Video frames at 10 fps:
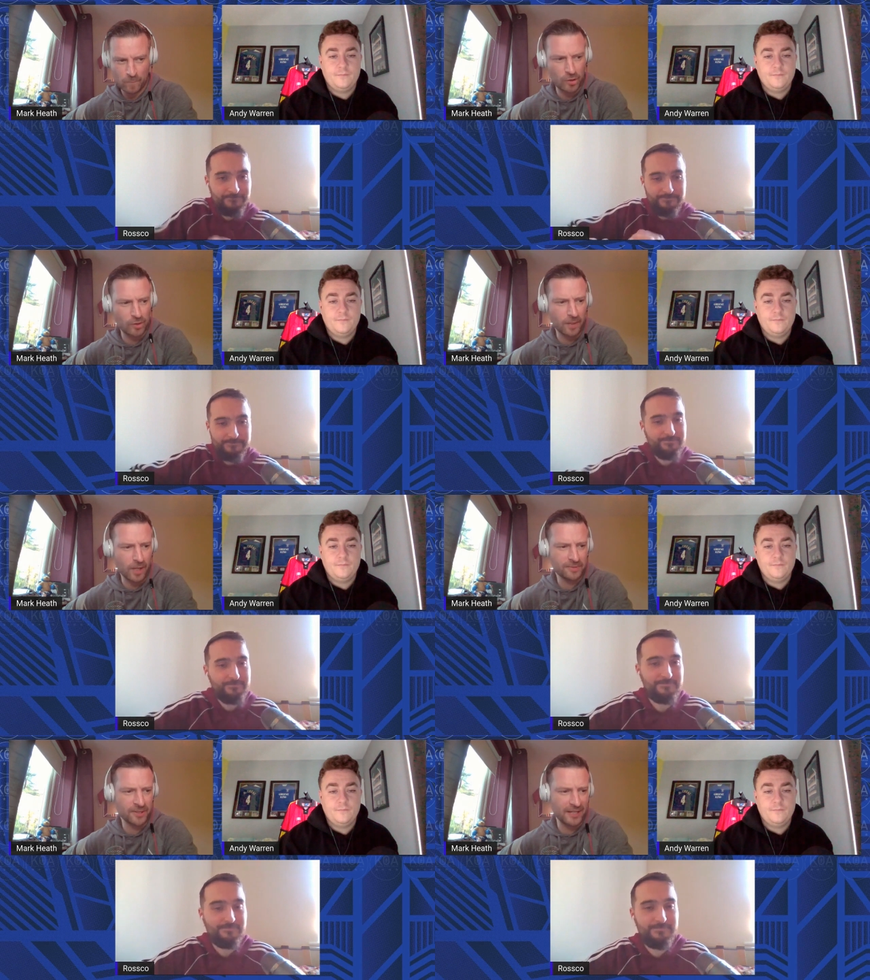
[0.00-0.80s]

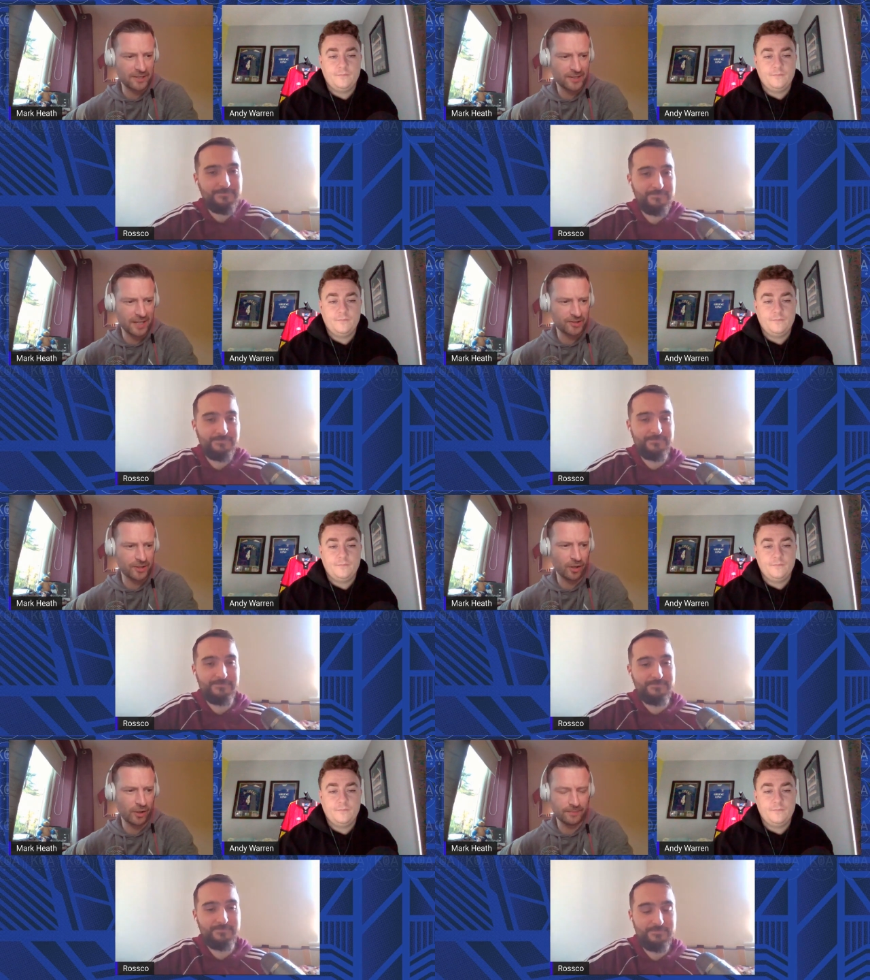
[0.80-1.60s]
Speaker 1: Superb. So that's
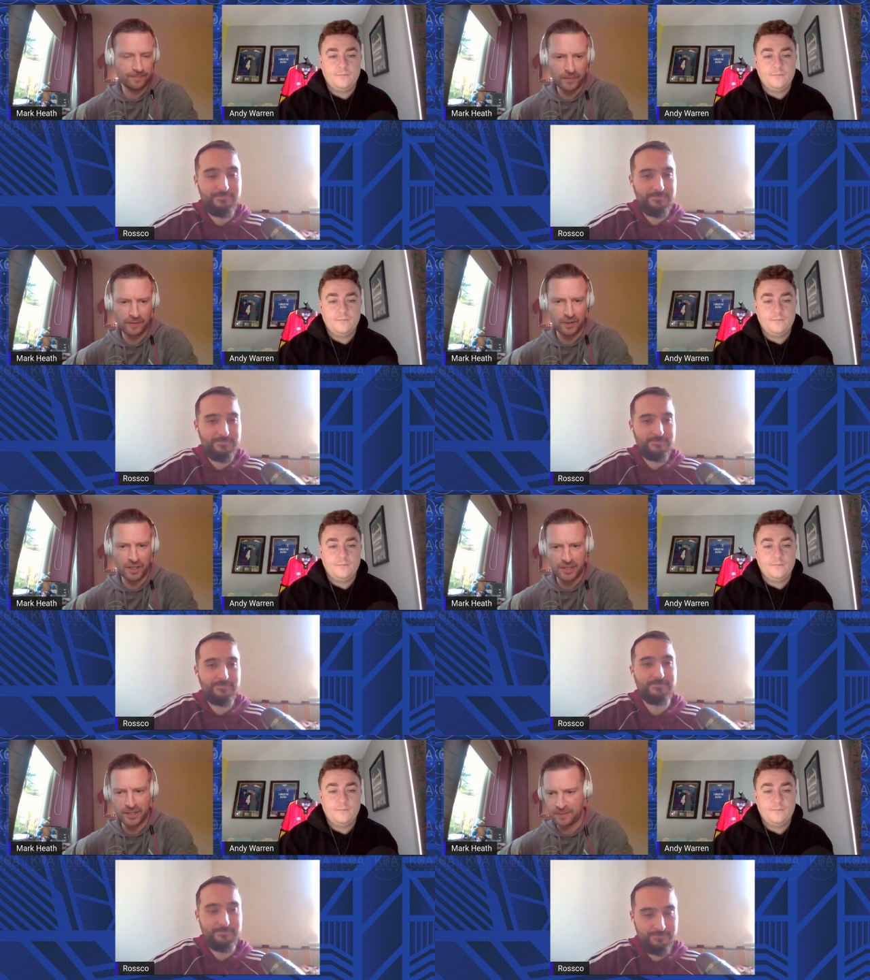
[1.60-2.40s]
tonight. If you
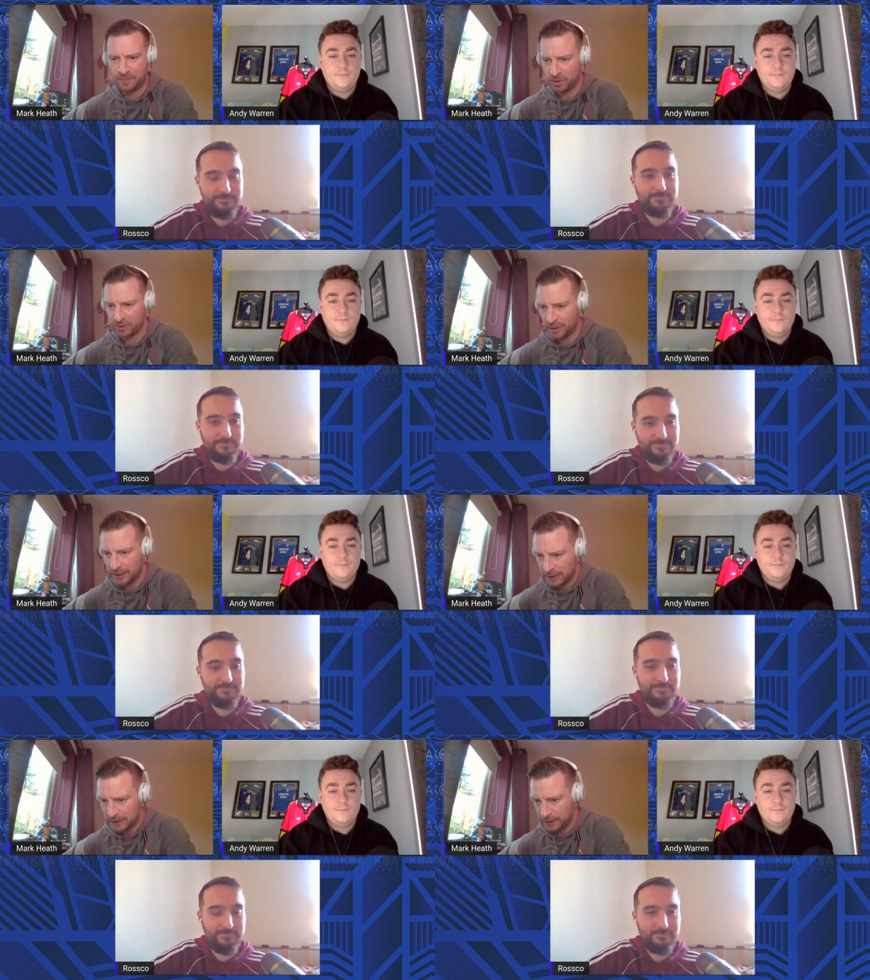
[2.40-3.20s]
listen to this pod
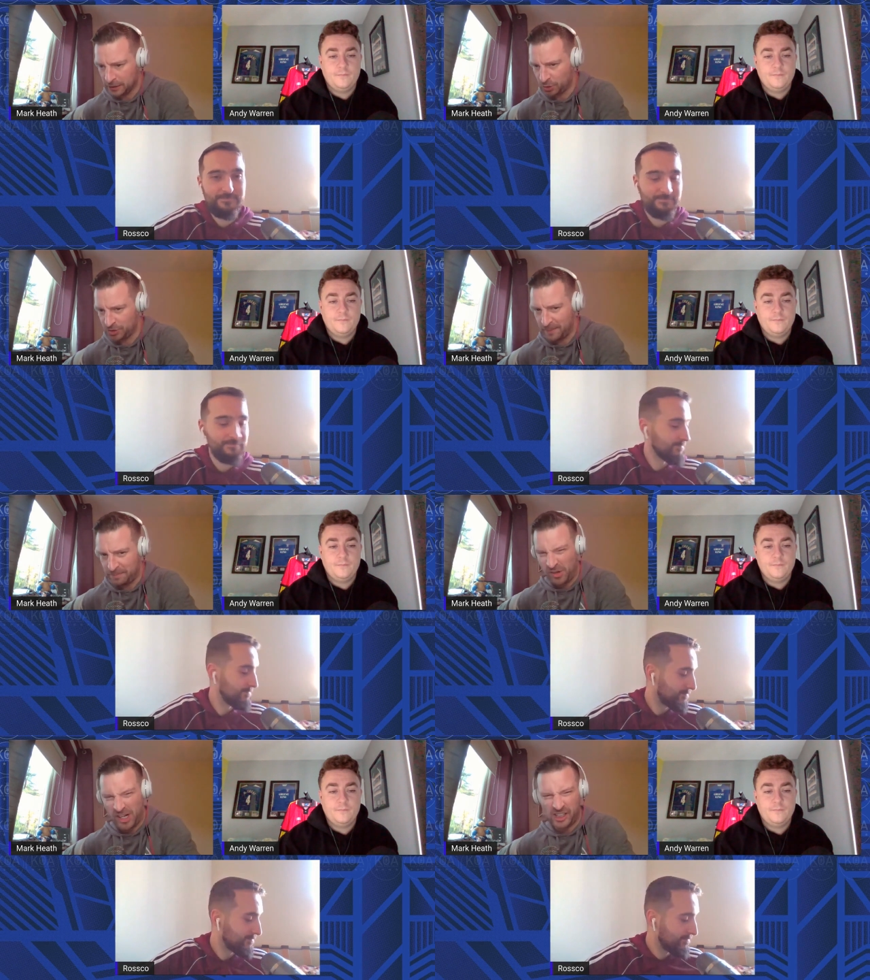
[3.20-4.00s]

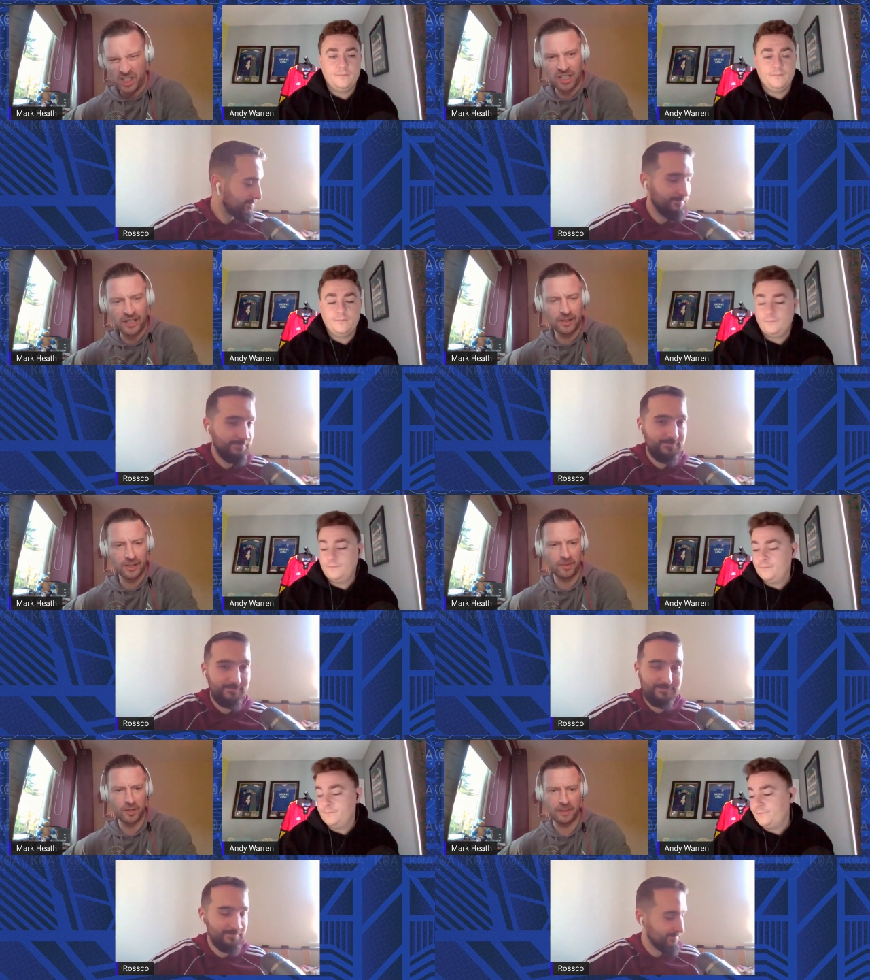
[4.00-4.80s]
contemporaneously,
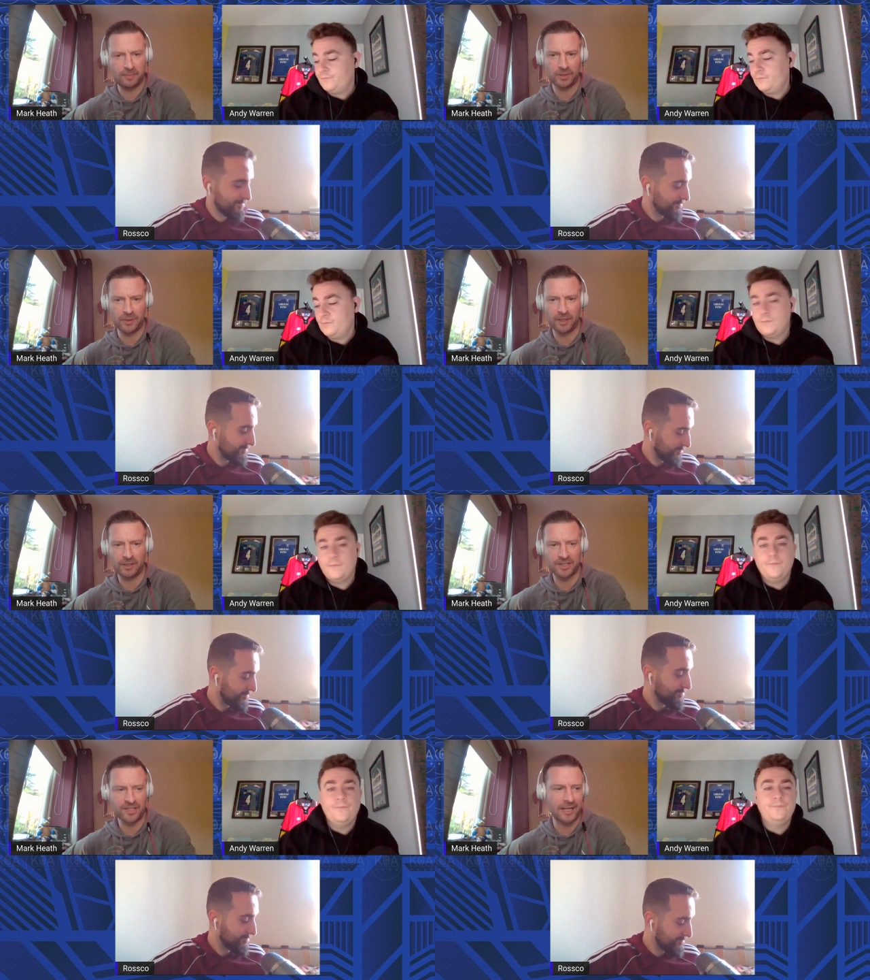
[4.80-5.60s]
as most people do, I
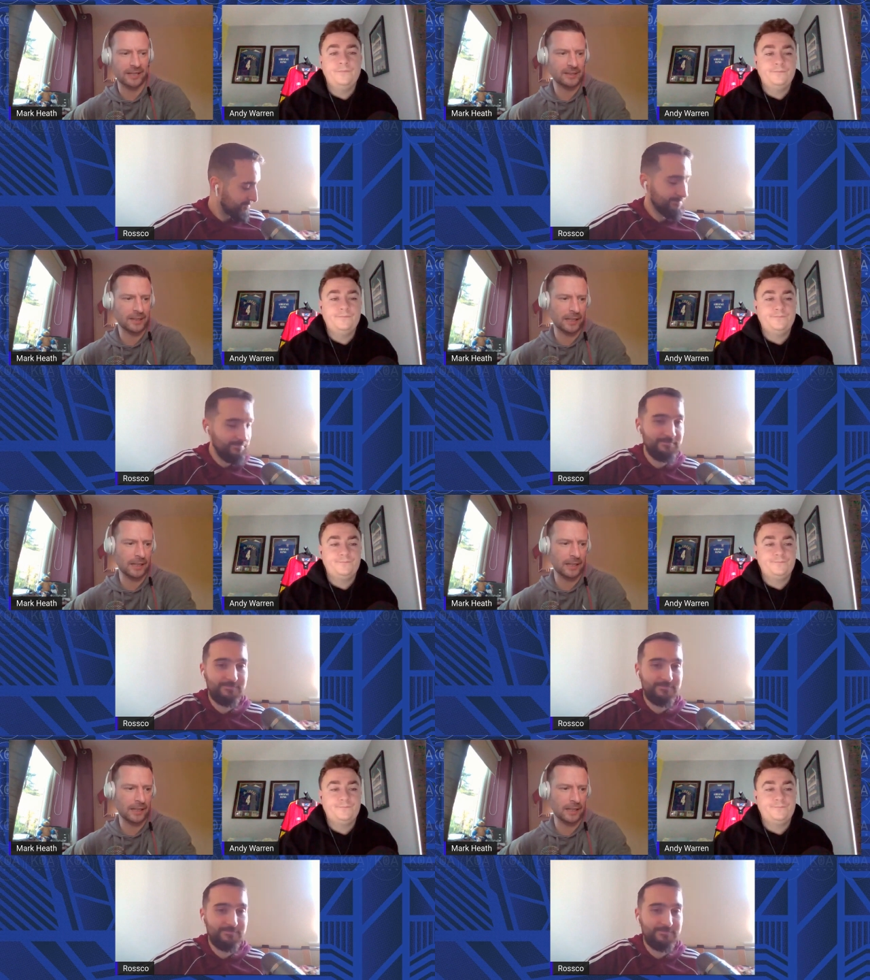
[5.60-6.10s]
understand.